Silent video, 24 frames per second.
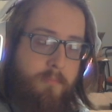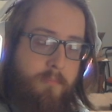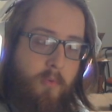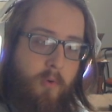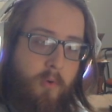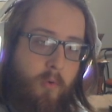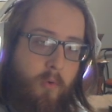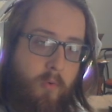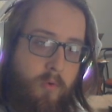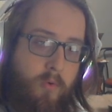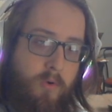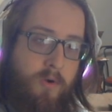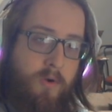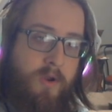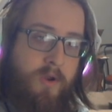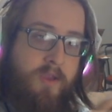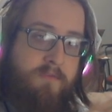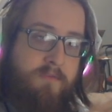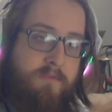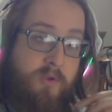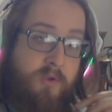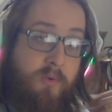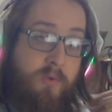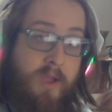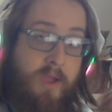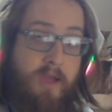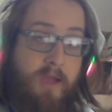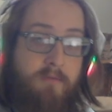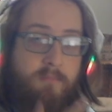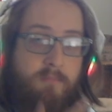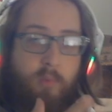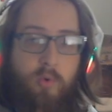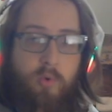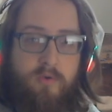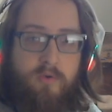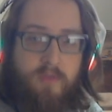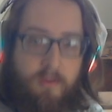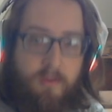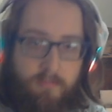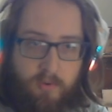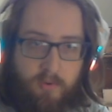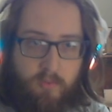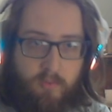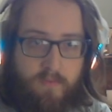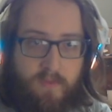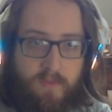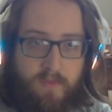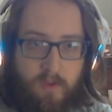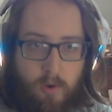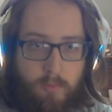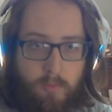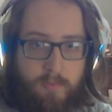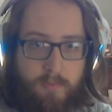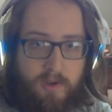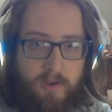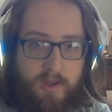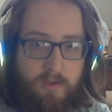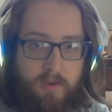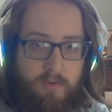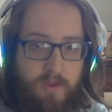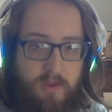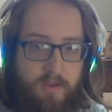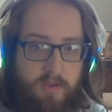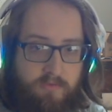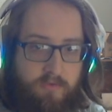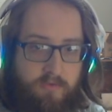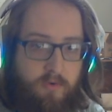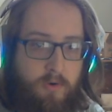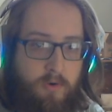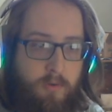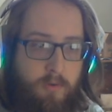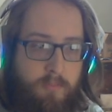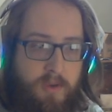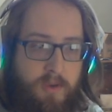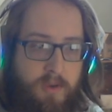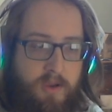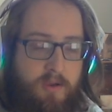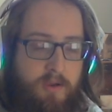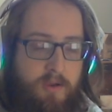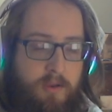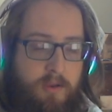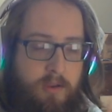Or if you have more tempo in the opening as an army,